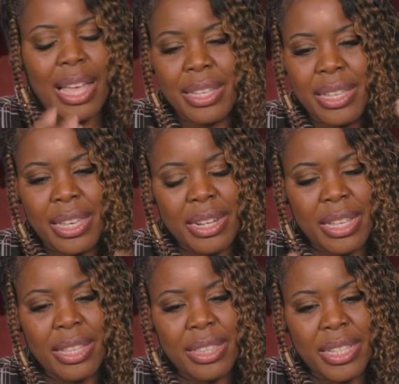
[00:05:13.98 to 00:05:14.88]
get
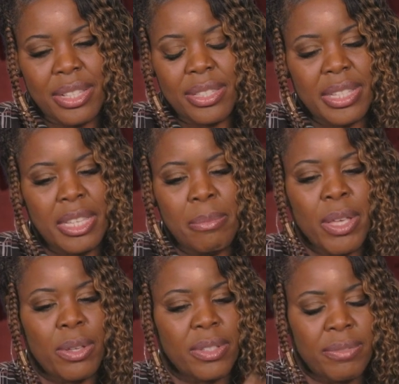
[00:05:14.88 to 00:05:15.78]
these
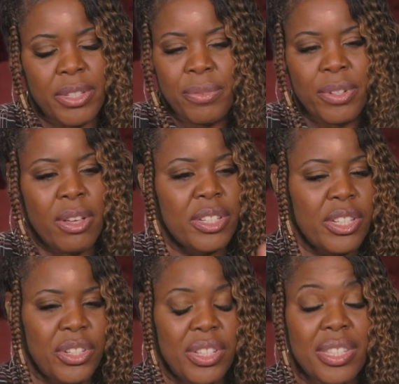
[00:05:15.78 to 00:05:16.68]
emails of different
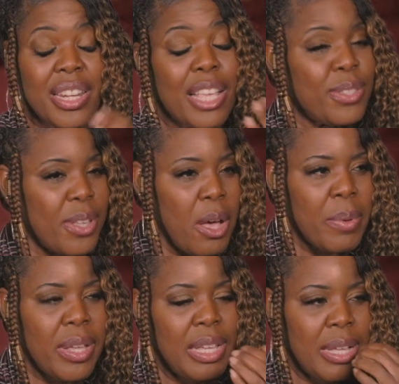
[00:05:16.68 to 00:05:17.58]
auditions, and I saw
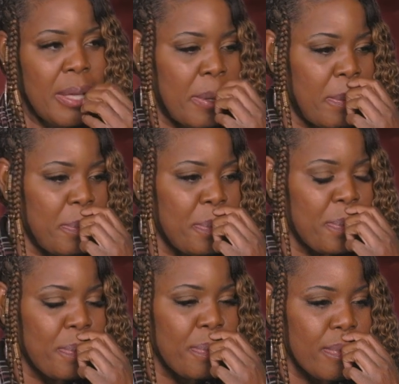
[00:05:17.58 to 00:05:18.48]
it on
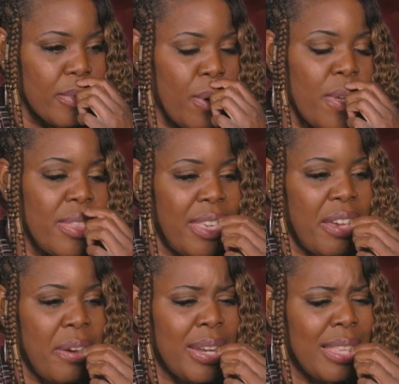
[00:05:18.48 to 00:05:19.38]

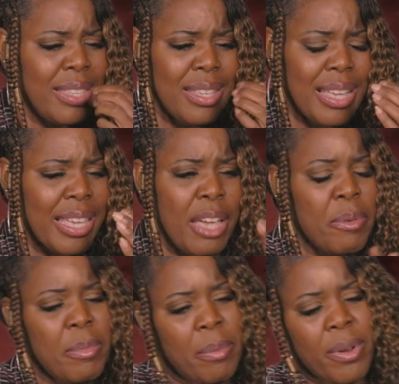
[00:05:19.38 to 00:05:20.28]
there, and I can't
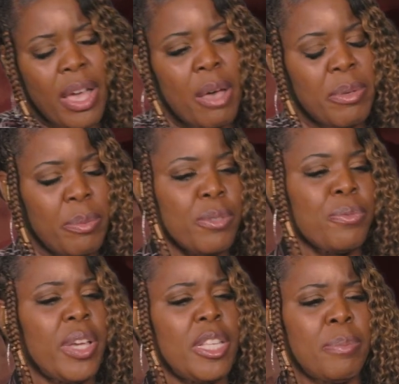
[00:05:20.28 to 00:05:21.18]
remember how it was
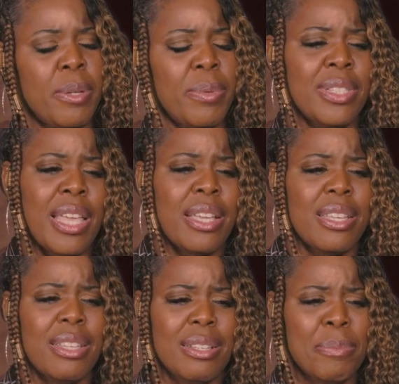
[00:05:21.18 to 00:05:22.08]
phrased, but it was like
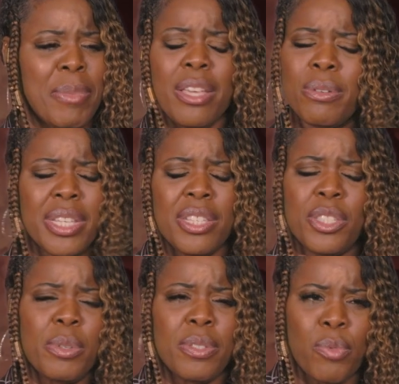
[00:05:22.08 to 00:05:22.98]
a Mango Dead
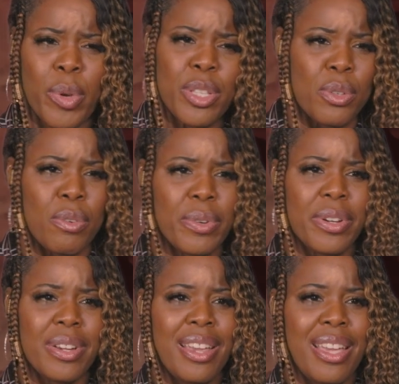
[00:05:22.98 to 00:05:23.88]
Serious
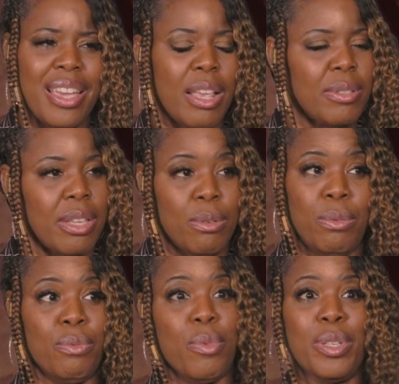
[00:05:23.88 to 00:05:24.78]
voiceover. And I was like,
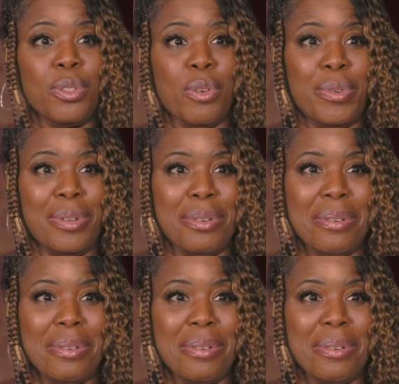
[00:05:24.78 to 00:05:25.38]
ooh, voiceover.